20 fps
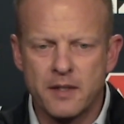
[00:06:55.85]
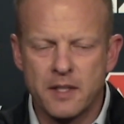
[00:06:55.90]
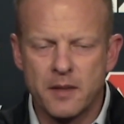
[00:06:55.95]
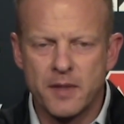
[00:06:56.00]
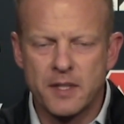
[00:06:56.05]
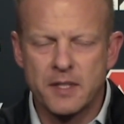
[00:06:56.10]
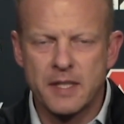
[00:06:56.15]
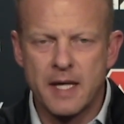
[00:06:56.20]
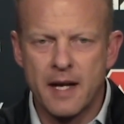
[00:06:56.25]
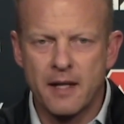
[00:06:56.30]
I'm
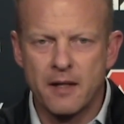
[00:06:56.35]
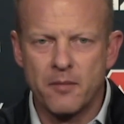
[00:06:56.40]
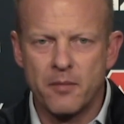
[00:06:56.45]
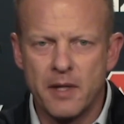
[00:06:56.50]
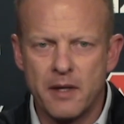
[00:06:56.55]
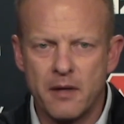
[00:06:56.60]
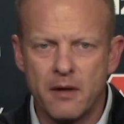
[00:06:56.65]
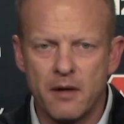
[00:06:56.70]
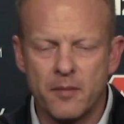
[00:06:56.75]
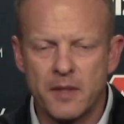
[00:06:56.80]
excited to be
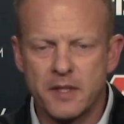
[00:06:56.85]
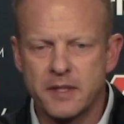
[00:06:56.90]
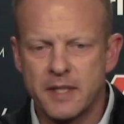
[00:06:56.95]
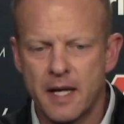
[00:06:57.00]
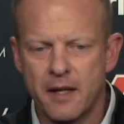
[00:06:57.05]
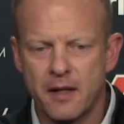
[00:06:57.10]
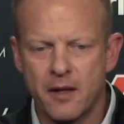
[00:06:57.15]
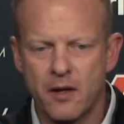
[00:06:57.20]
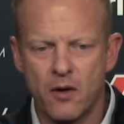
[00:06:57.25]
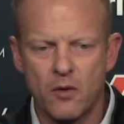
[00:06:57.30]
here. I'm
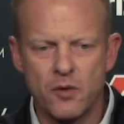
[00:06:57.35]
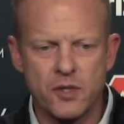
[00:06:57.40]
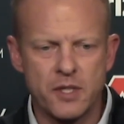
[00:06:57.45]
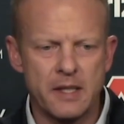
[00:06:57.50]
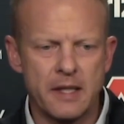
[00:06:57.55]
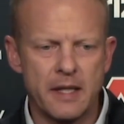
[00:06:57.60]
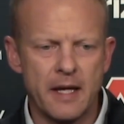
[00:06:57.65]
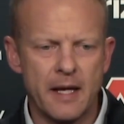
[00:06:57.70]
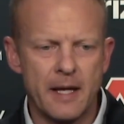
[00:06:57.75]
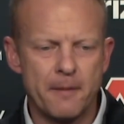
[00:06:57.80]
excited to coach in the
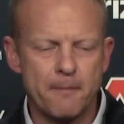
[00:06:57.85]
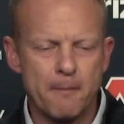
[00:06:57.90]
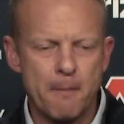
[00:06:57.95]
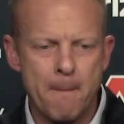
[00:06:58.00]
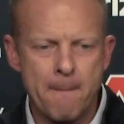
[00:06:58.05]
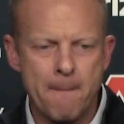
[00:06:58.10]
game.